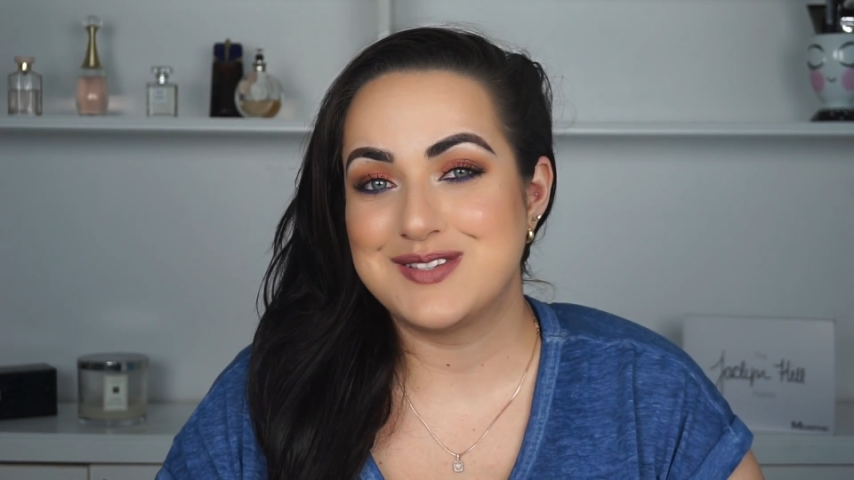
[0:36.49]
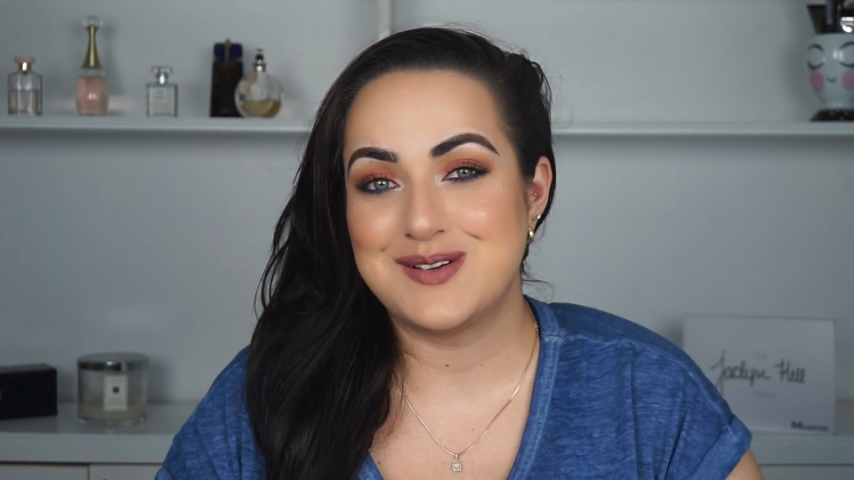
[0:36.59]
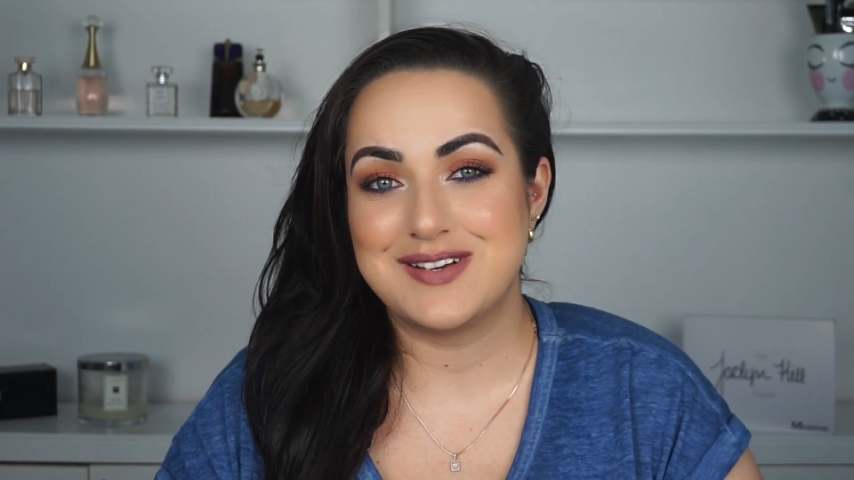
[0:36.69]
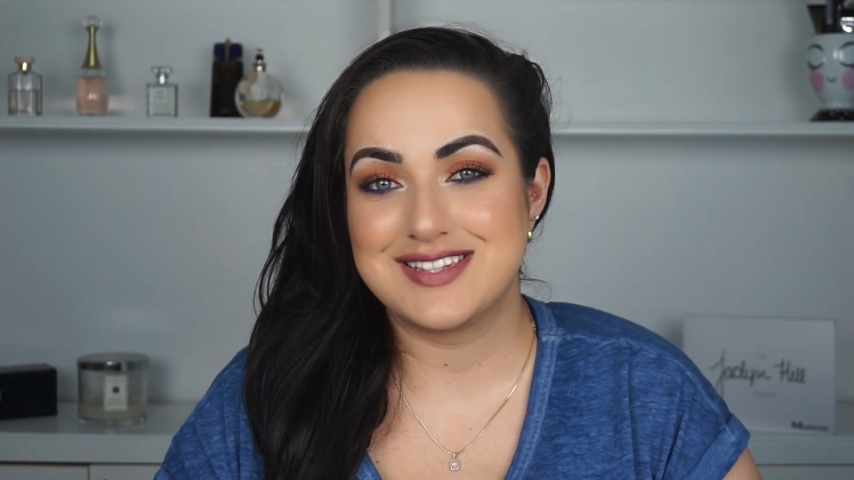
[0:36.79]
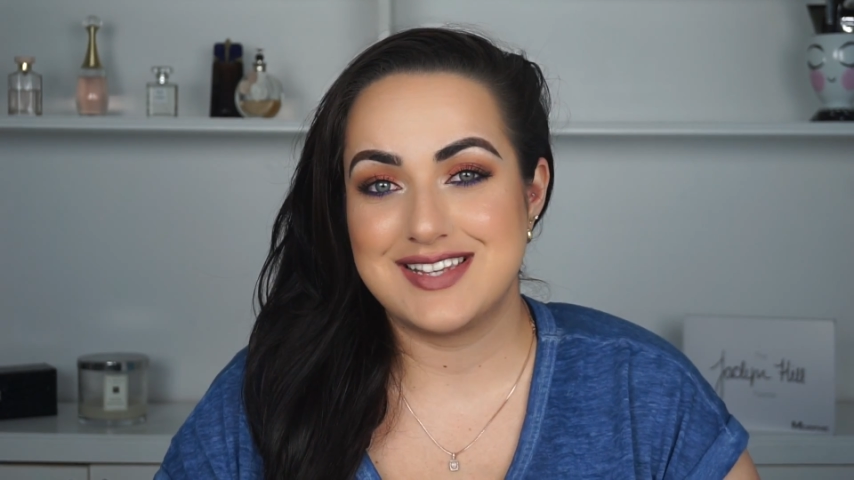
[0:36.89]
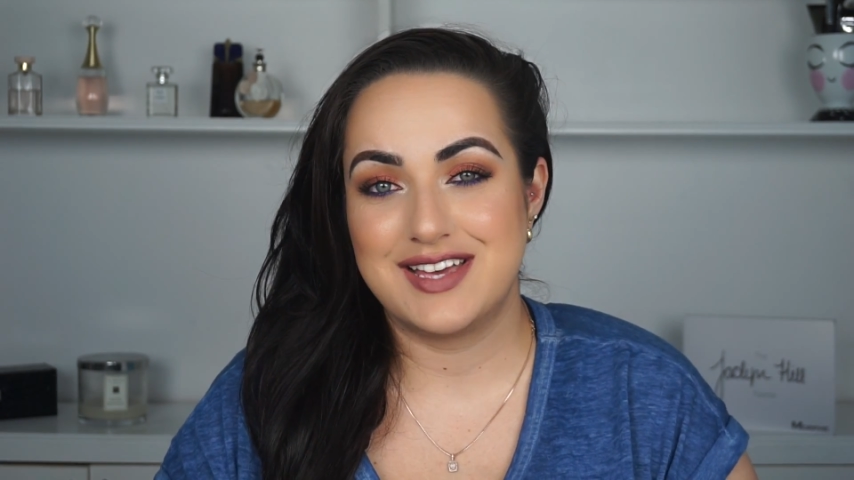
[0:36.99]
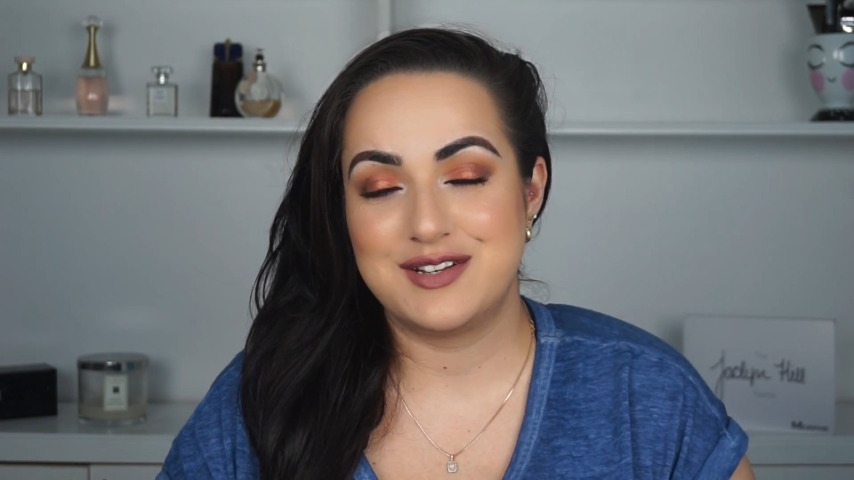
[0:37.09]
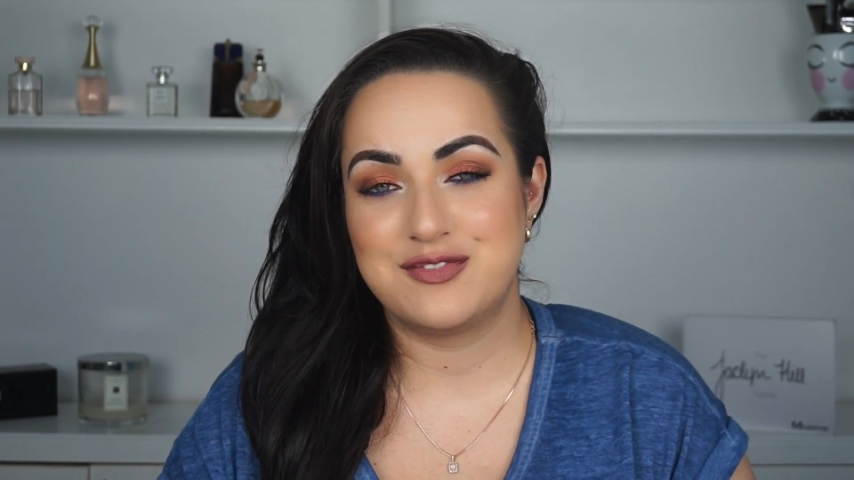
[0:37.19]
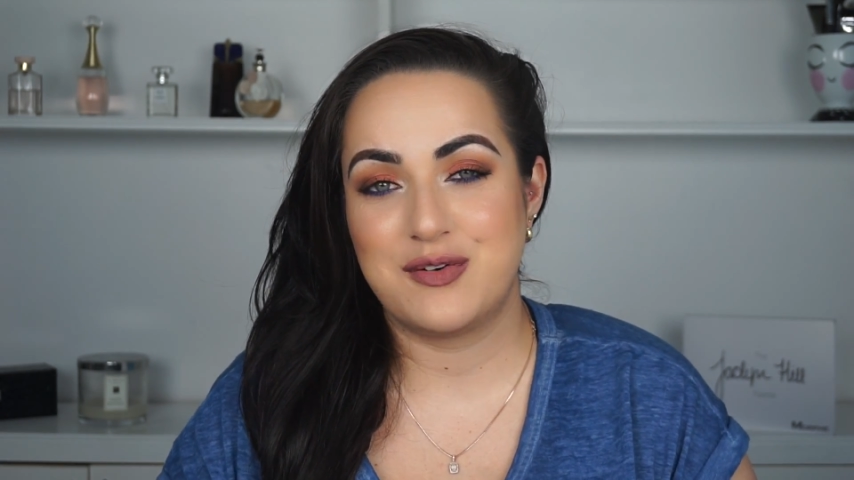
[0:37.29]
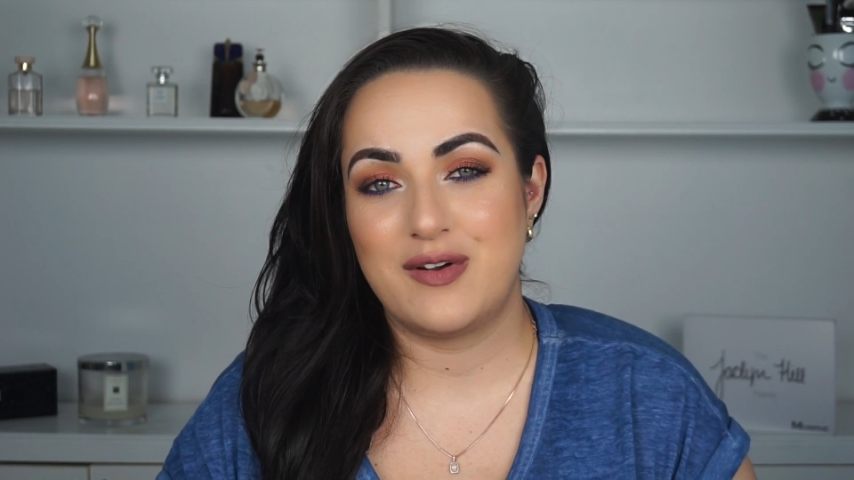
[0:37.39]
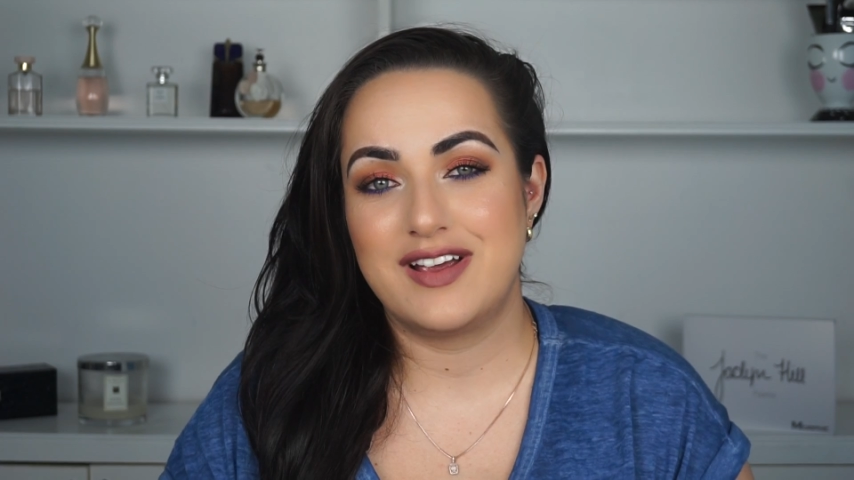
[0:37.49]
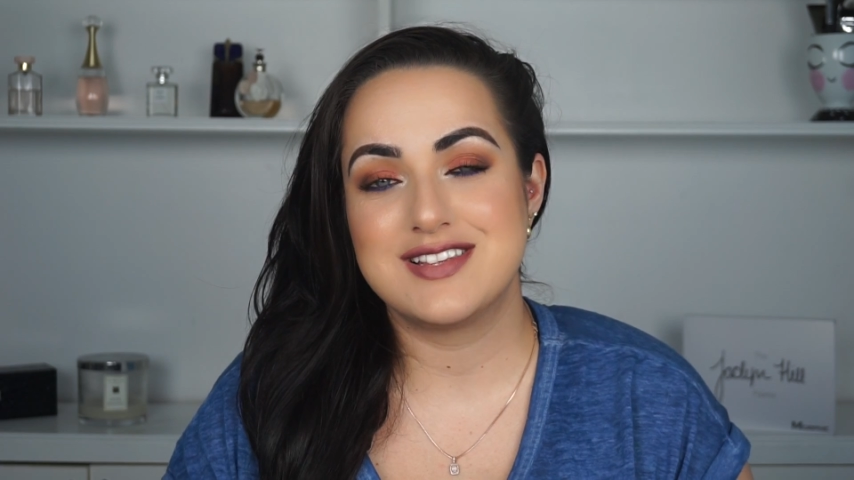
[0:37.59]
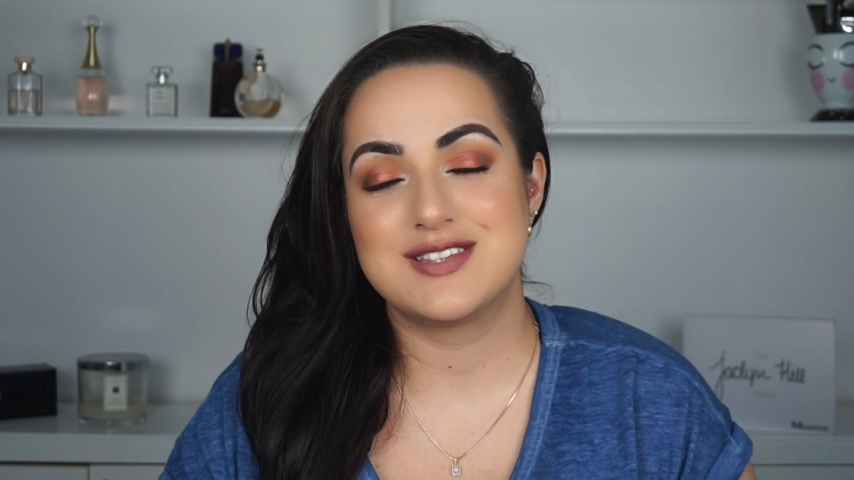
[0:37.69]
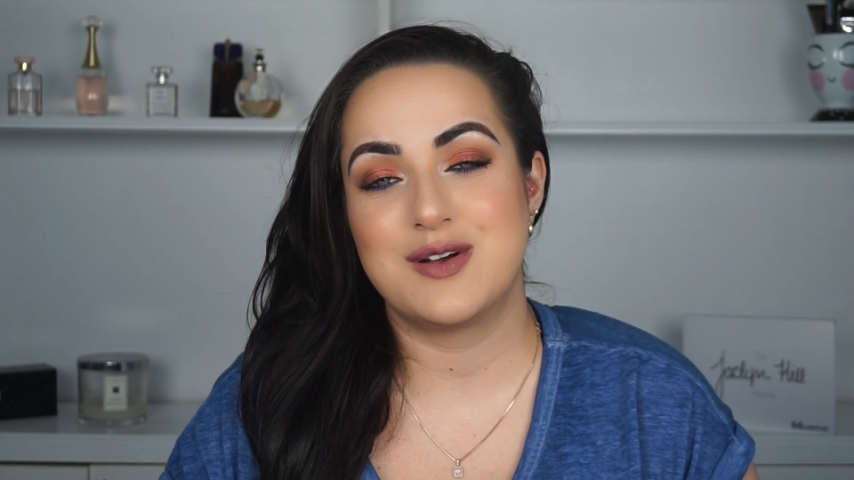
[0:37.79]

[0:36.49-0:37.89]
so excited for it.